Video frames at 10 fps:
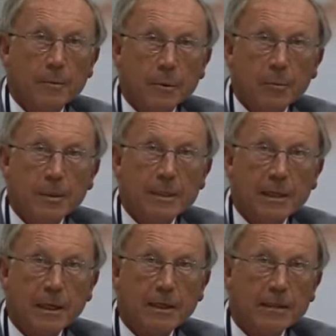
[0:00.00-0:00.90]
Pupil
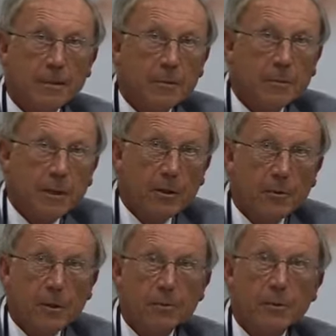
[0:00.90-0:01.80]
size,
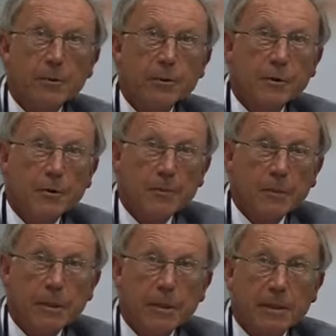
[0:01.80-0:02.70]
pre-op and post-op,
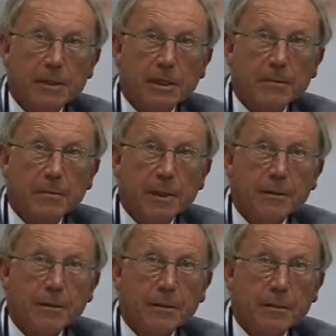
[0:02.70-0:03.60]
again as
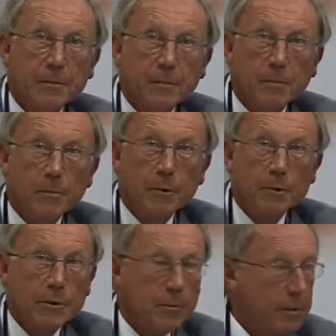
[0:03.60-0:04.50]
expected.
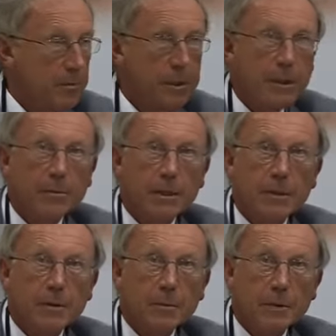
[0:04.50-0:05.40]
Post-op it became a
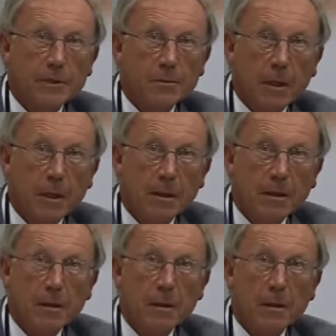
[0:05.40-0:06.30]
little bit smaller,